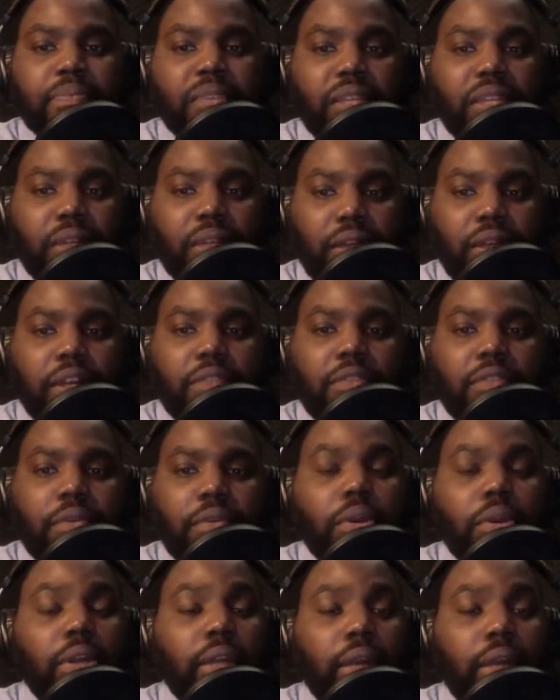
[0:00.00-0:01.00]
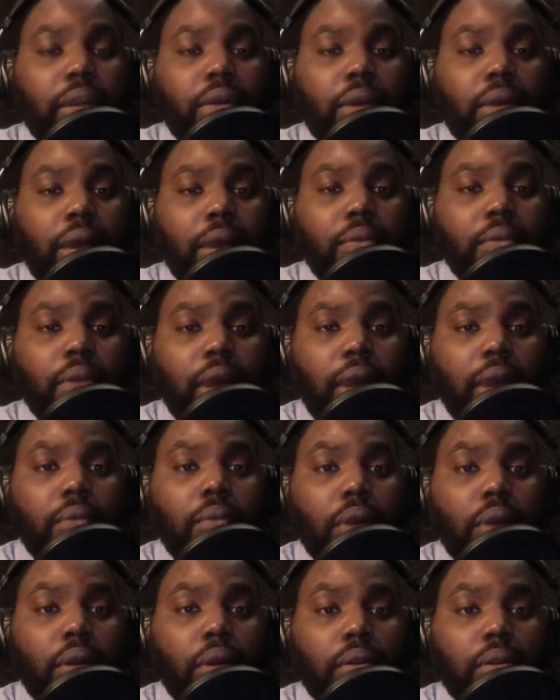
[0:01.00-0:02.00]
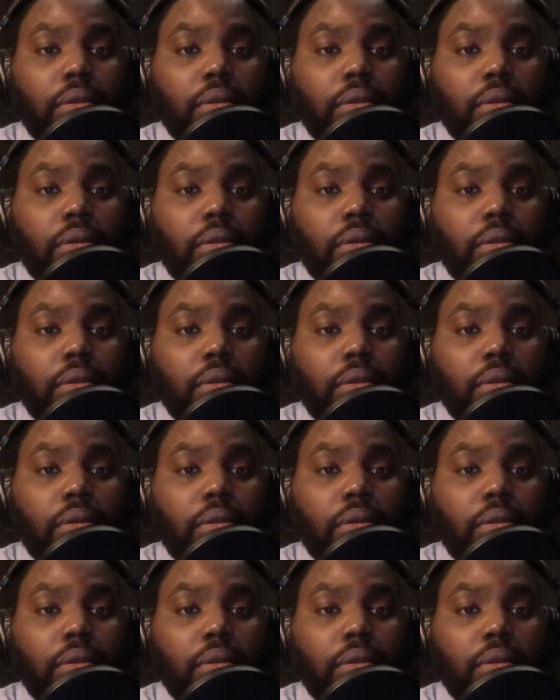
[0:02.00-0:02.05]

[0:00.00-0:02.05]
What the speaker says: you leave the work at work.